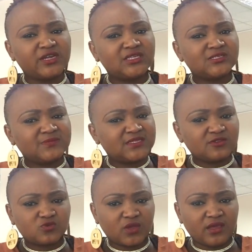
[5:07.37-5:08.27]
created me
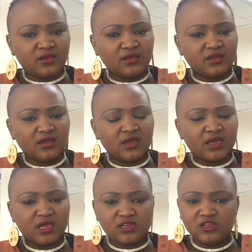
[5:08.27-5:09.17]
this way.
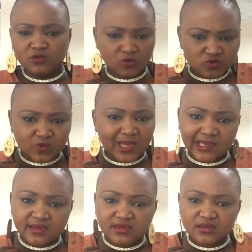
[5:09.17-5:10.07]
And He knows
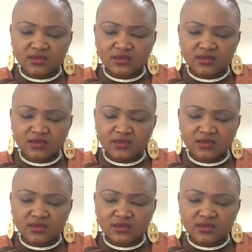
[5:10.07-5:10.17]
why.